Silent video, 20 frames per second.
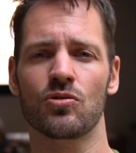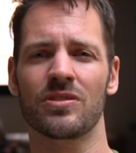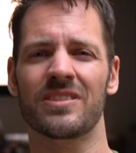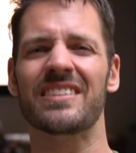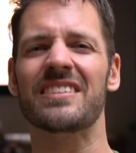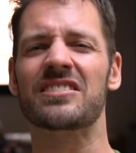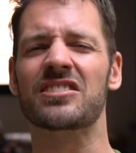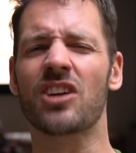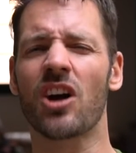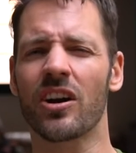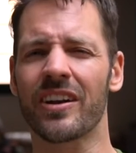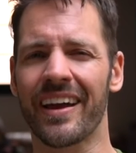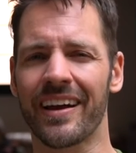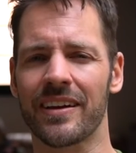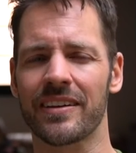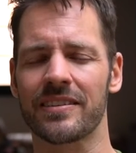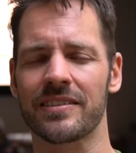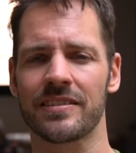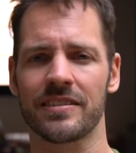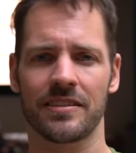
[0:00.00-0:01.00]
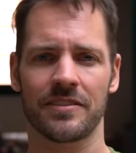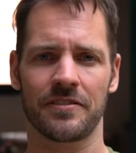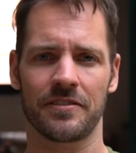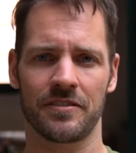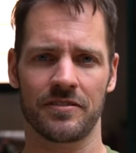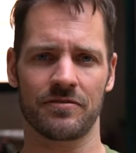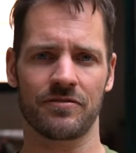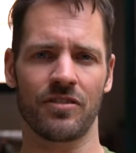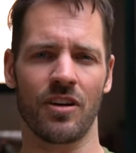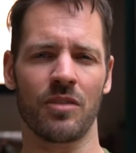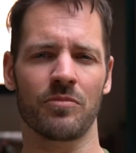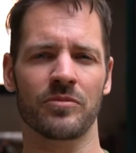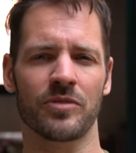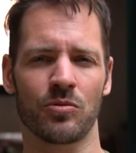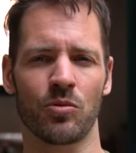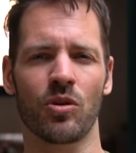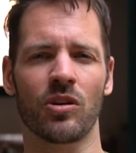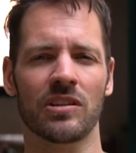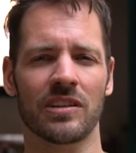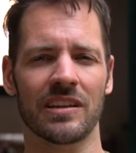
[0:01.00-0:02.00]
disconnect from the
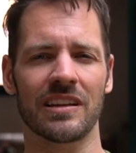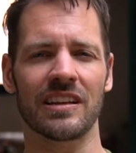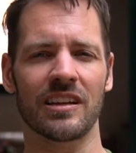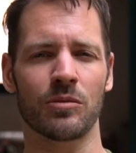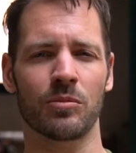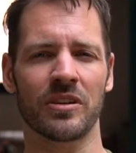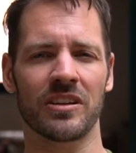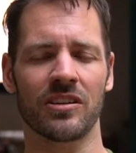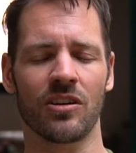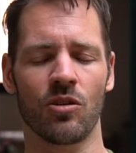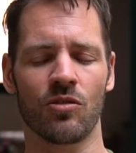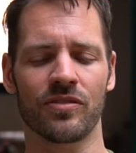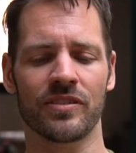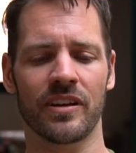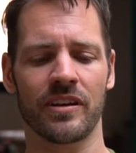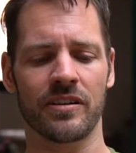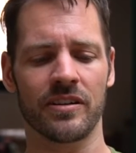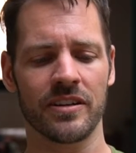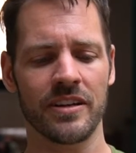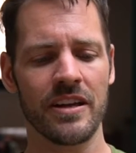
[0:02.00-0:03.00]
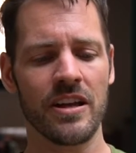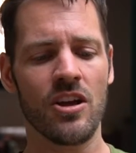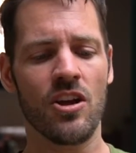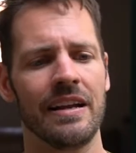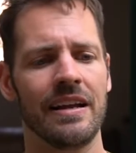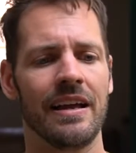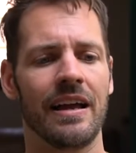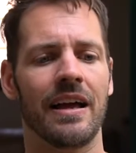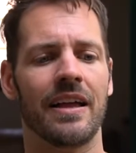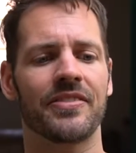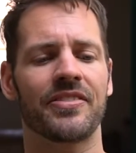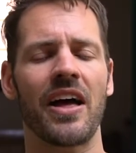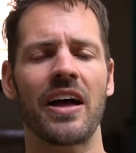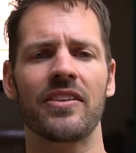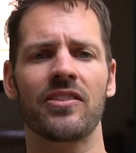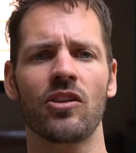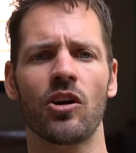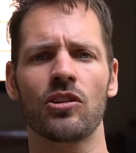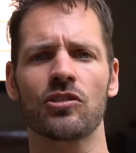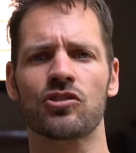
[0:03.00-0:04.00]
world a little bit over there. And
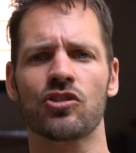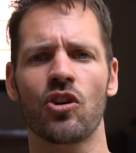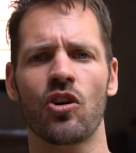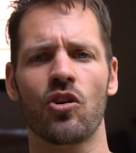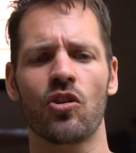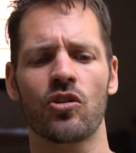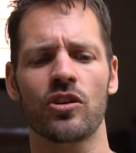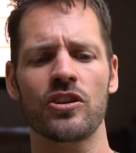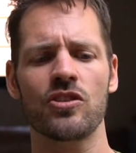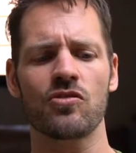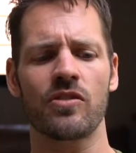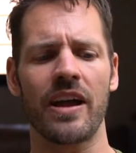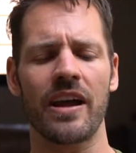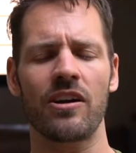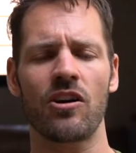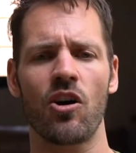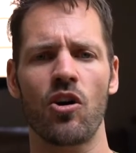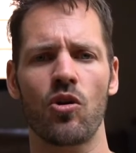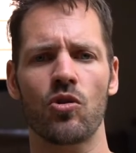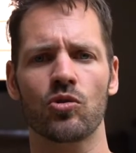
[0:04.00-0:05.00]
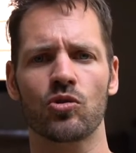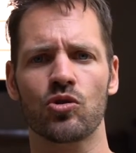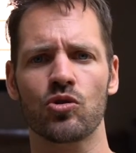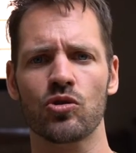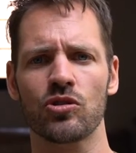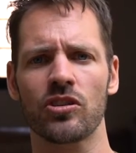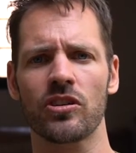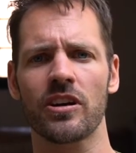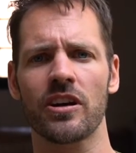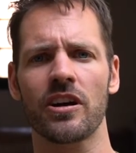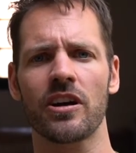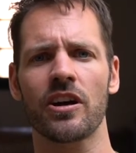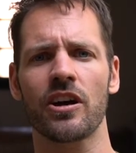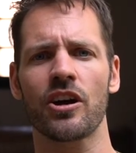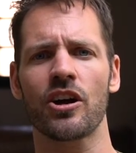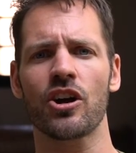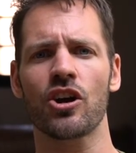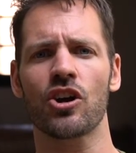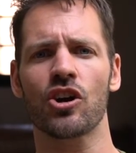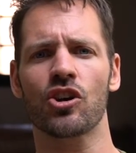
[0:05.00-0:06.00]
then also you can go to
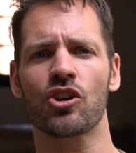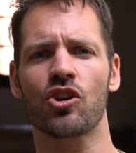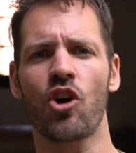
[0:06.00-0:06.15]
the